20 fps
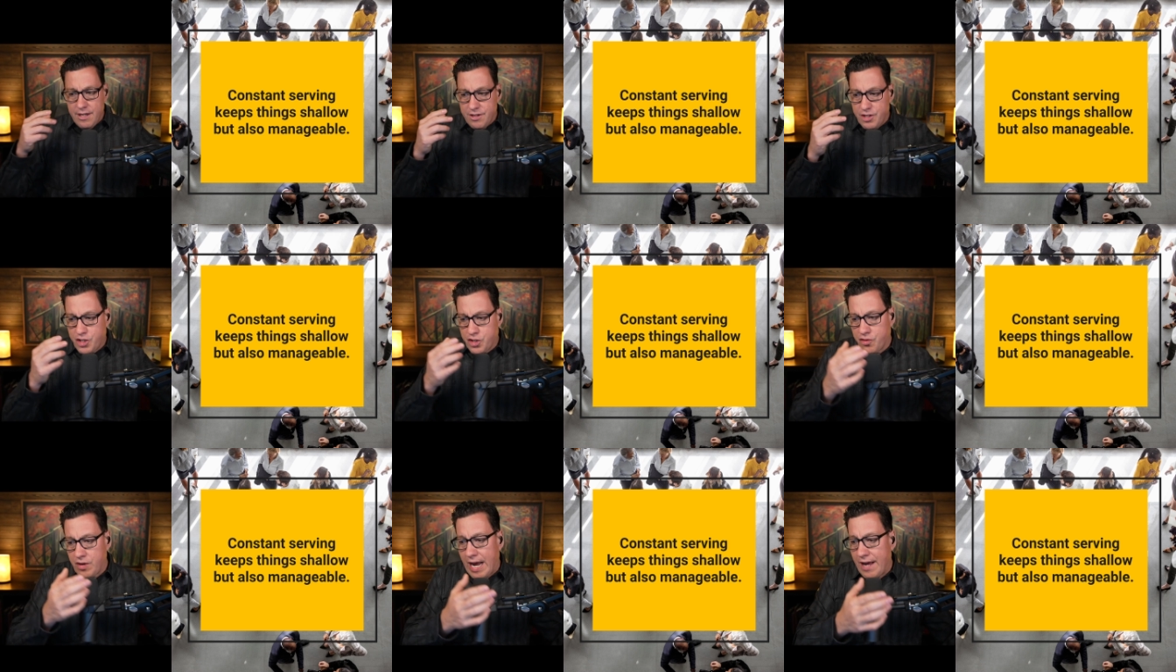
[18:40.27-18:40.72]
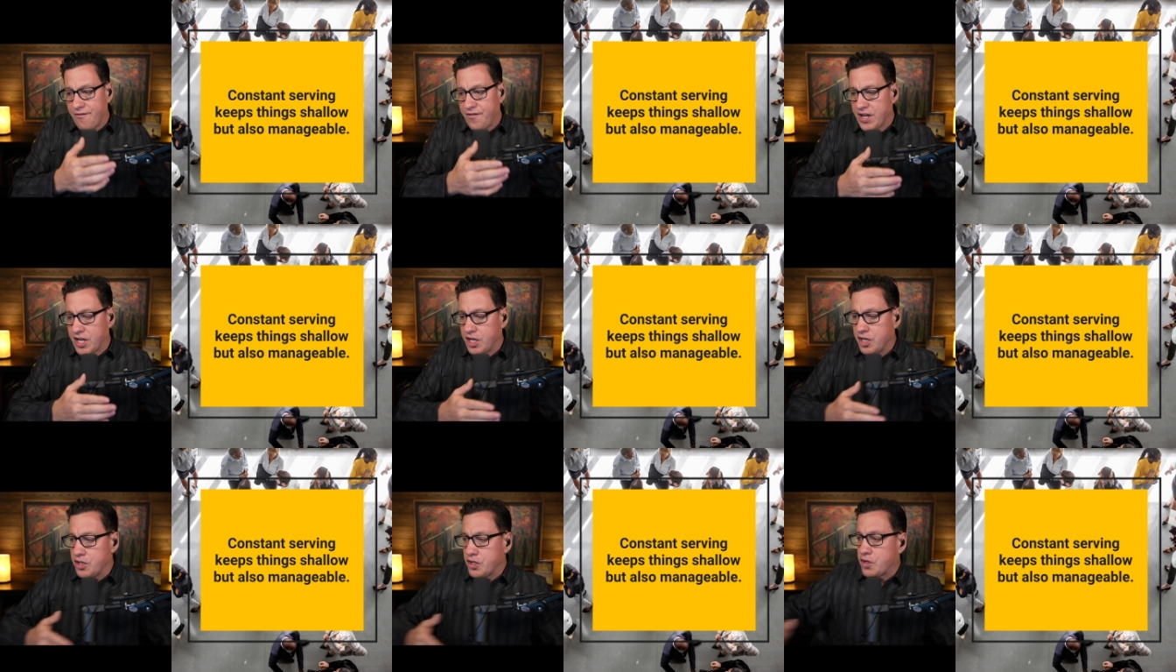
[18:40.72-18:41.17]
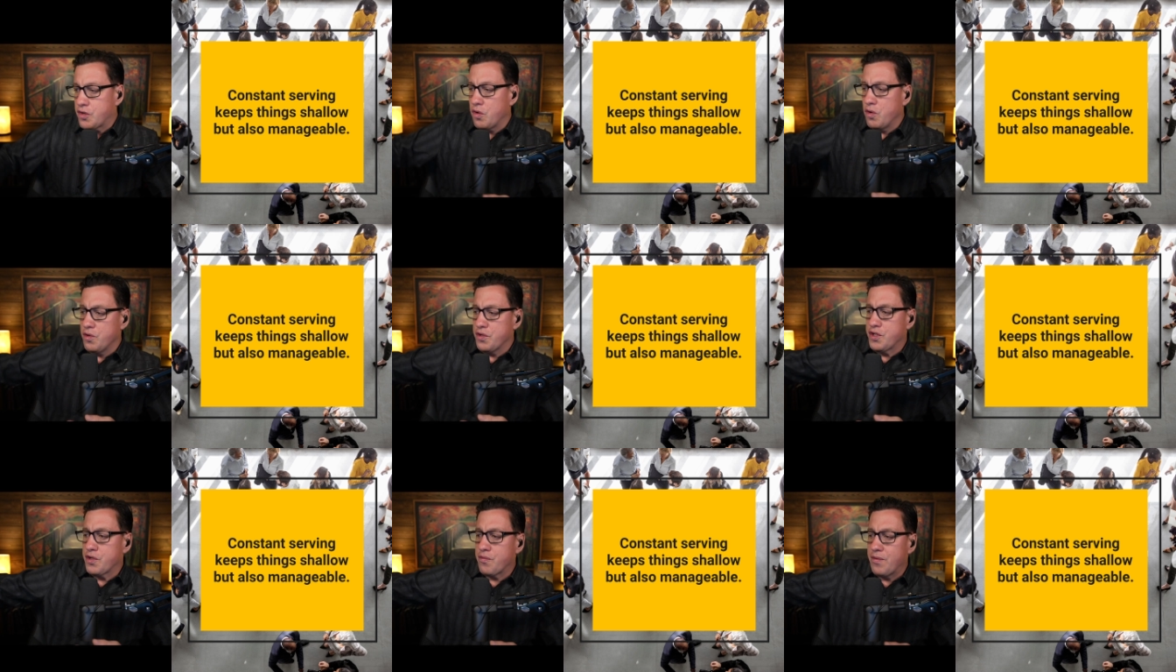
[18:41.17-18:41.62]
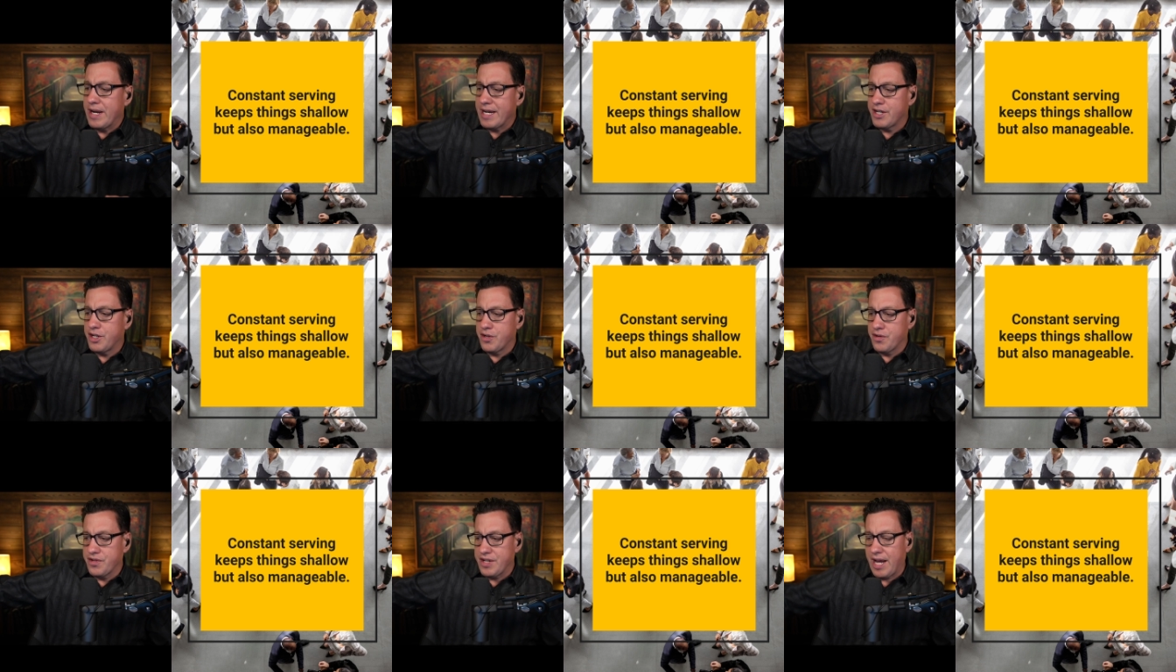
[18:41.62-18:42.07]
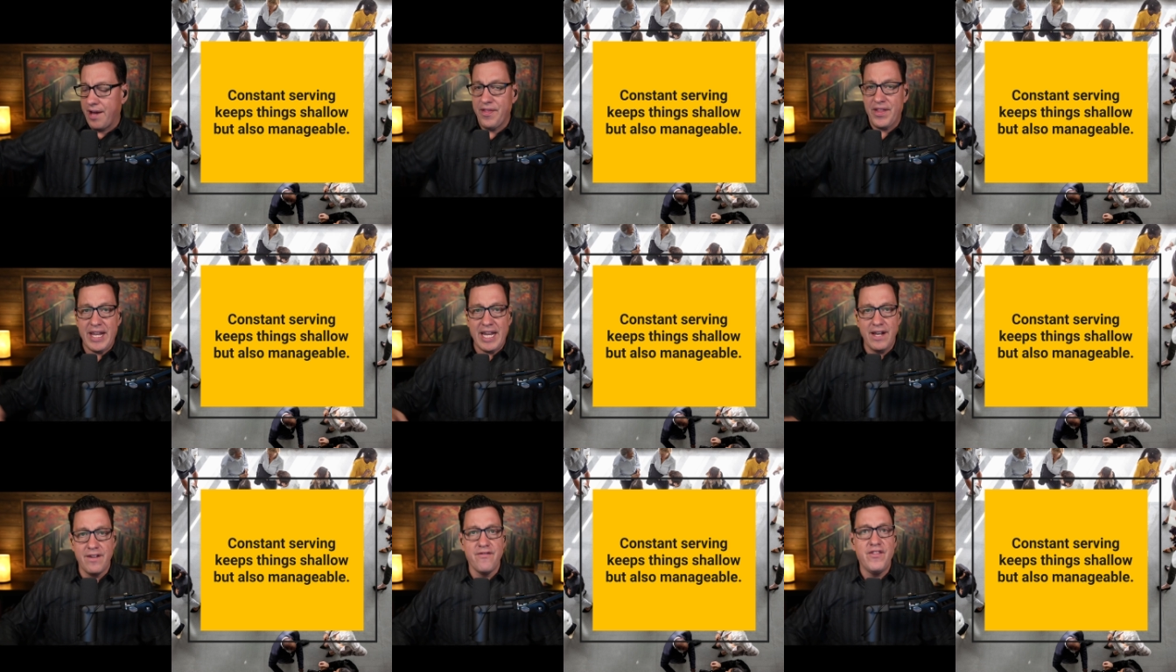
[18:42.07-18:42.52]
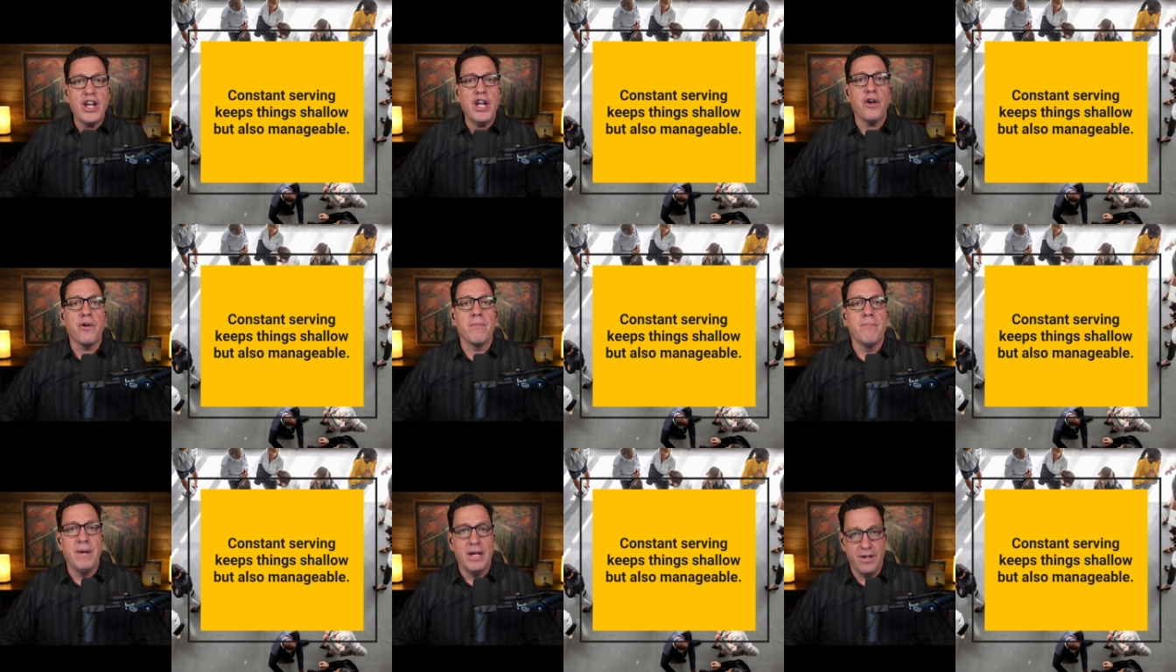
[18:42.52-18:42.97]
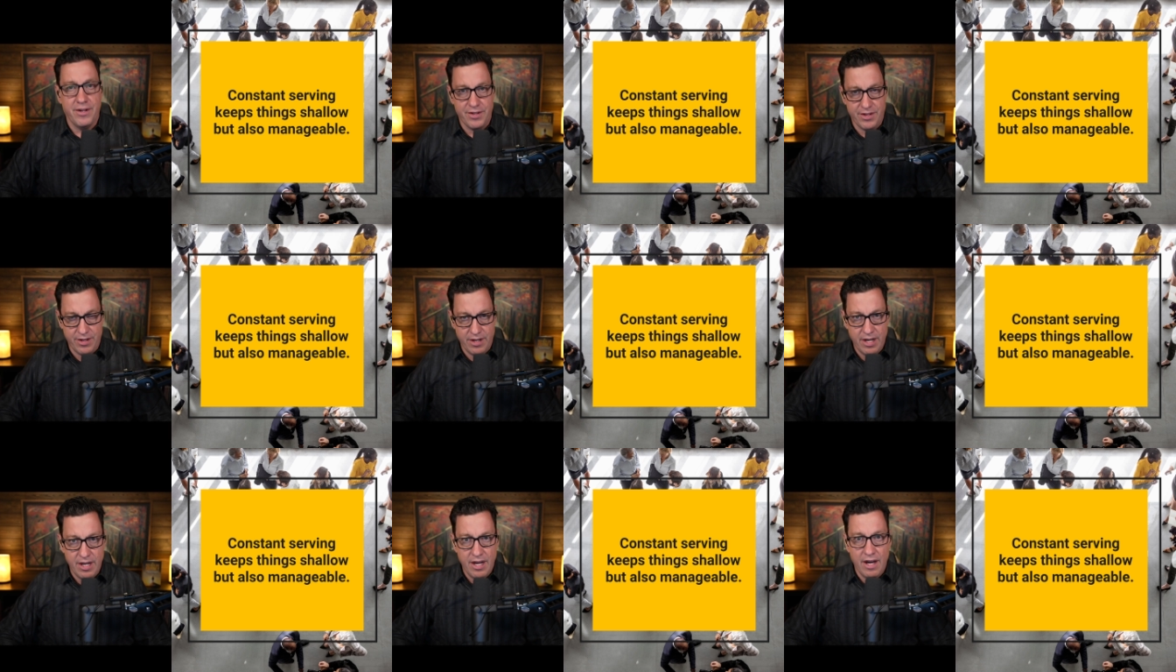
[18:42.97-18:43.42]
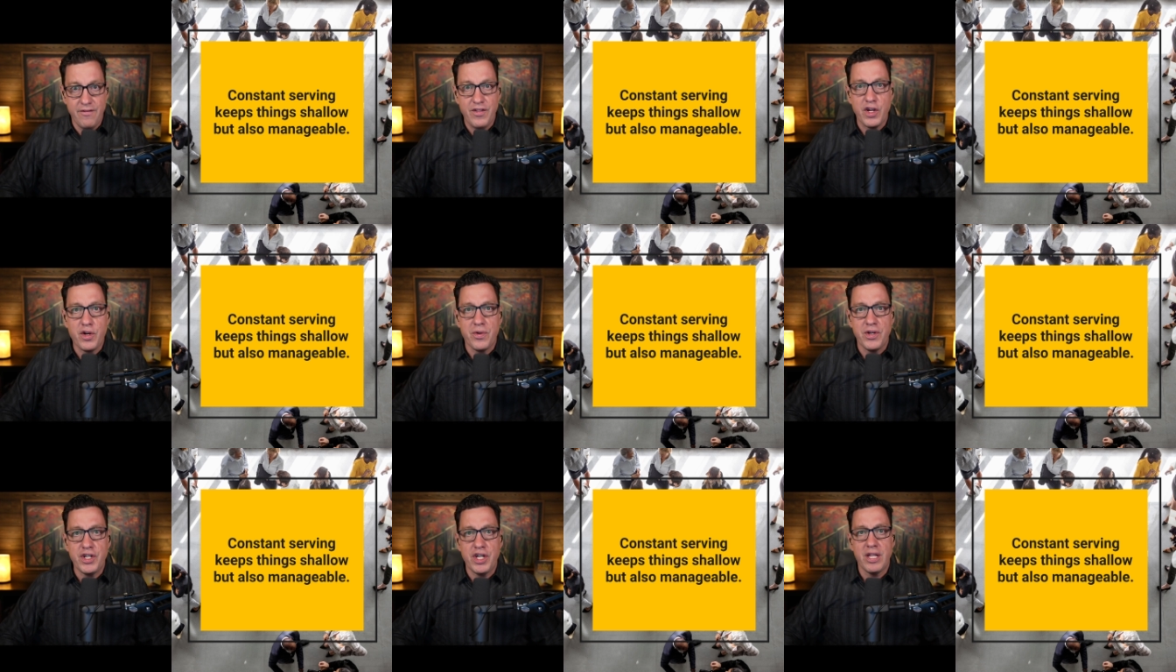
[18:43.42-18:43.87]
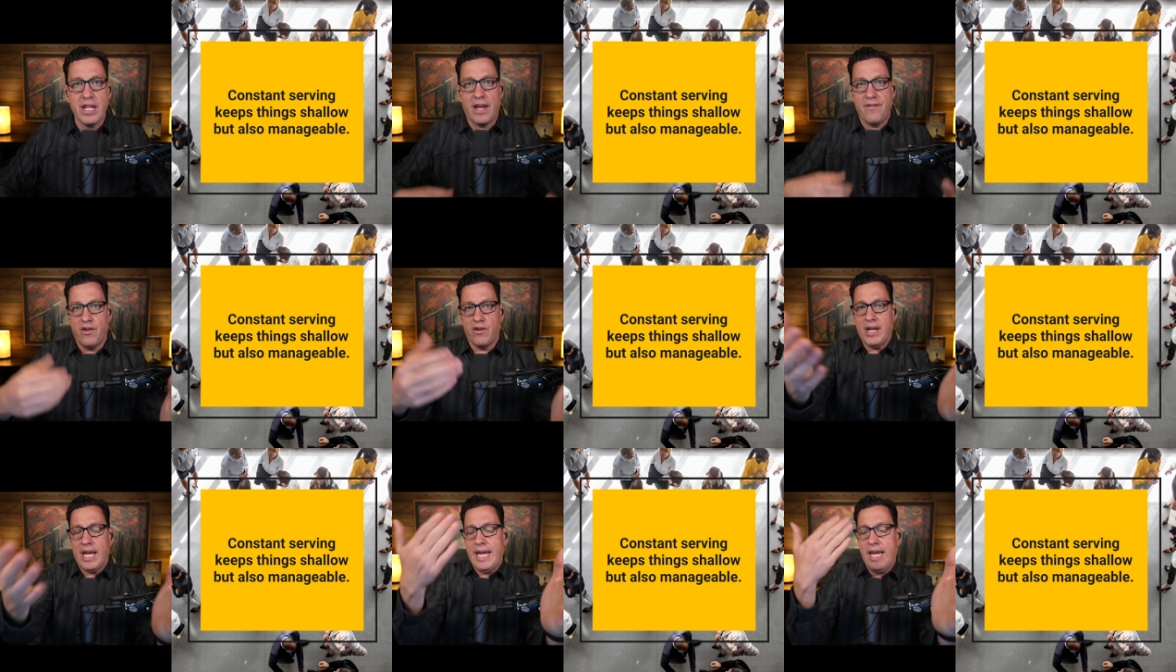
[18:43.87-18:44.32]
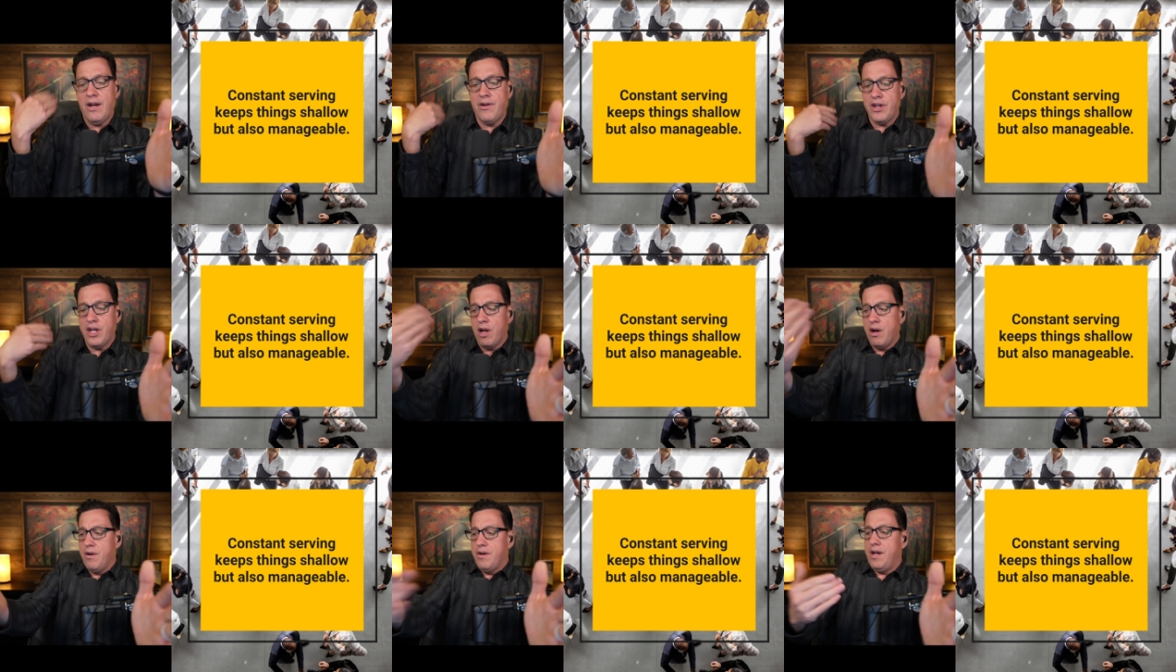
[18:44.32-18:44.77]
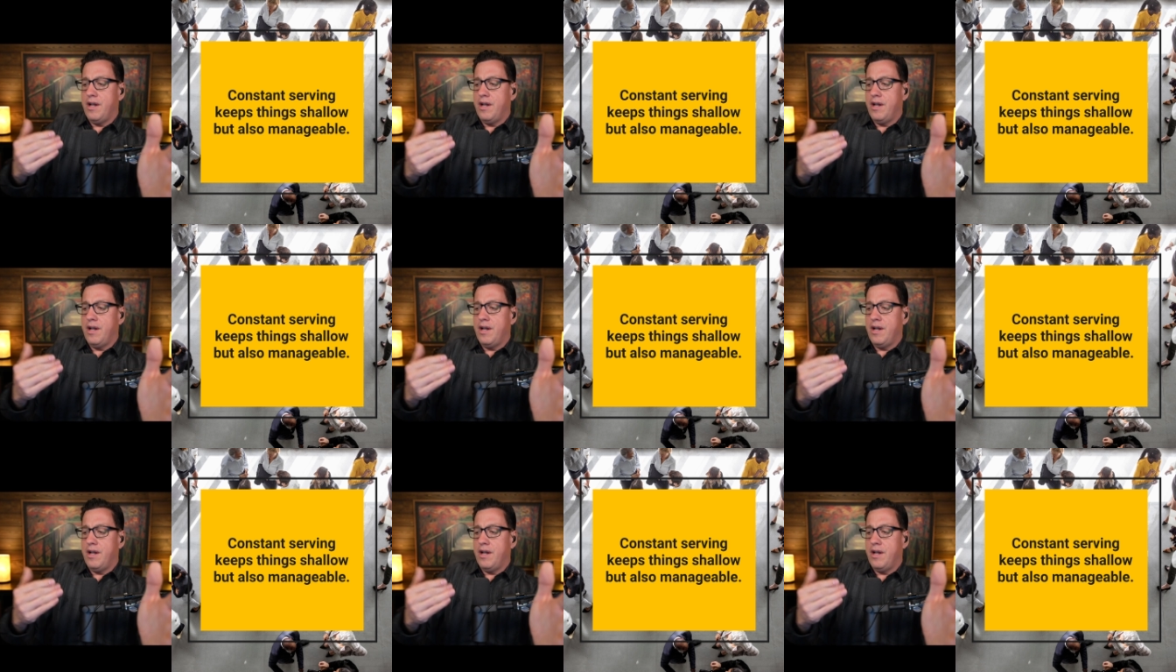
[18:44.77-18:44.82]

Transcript: traffic control directors on the conveyor belt of the Christian life. Okay, here you go.